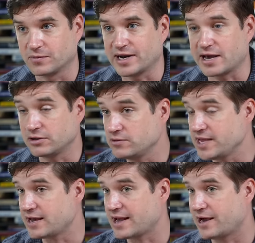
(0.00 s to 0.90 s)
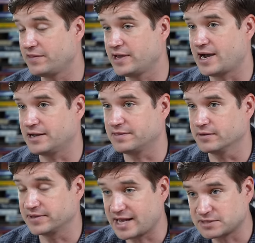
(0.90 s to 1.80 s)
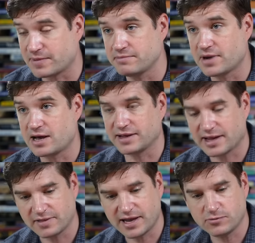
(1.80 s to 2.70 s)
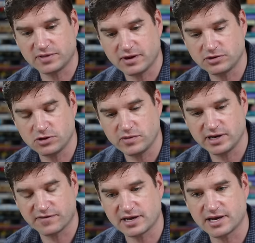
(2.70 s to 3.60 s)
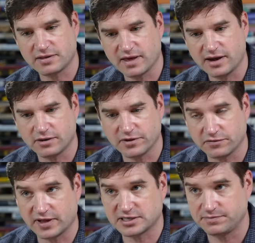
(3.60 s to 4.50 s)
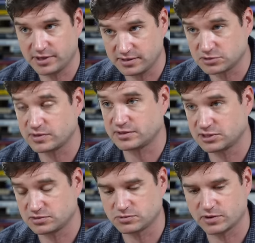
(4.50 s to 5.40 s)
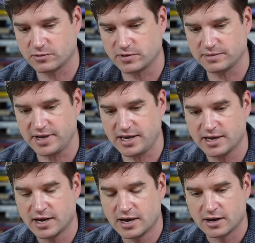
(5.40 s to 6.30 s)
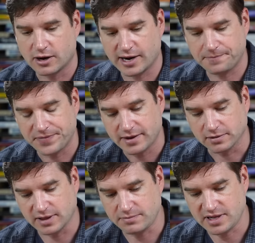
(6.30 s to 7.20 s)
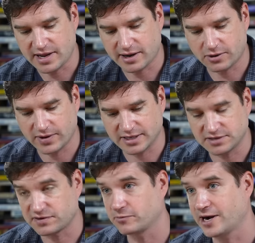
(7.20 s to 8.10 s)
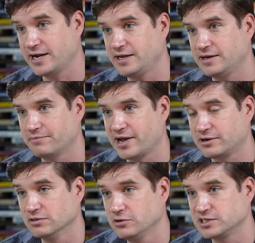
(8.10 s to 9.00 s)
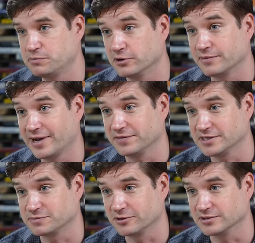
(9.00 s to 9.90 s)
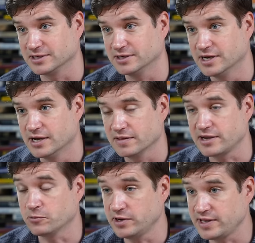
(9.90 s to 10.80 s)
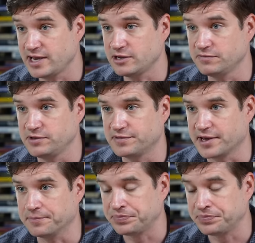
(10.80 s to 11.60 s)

Right. I don't know yet how they got there, but that's my mod. like I like what they're doing. If I could get there, their flexibility. This would this was where I want to be. All right. Let me now, as if I'm writing a Michael Lewis book about this person, like really interview them.